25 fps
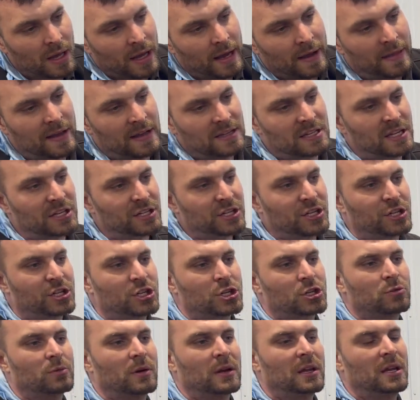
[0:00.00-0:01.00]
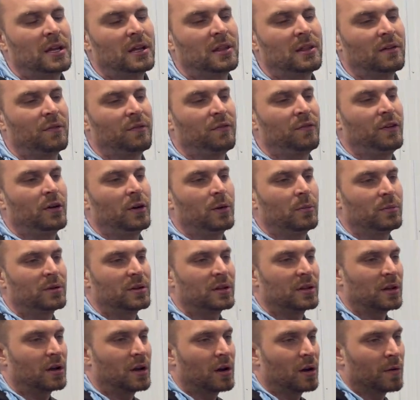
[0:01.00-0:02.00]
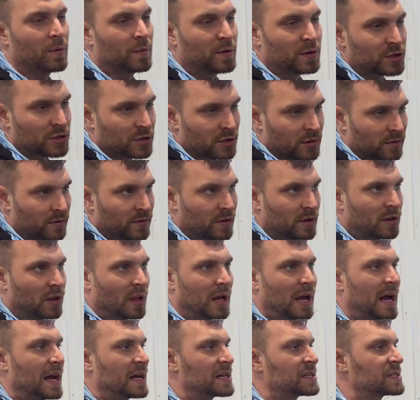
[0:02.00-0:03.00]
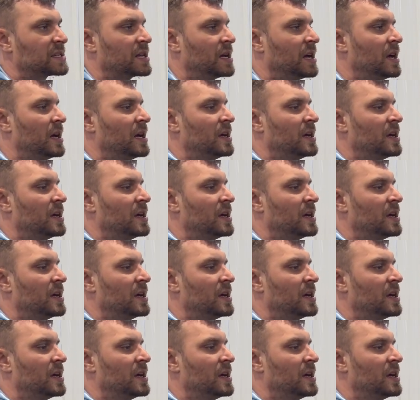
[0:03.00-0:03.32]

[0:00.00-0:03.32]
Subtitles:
And that's actually shrinking the film to the curvature of the glass.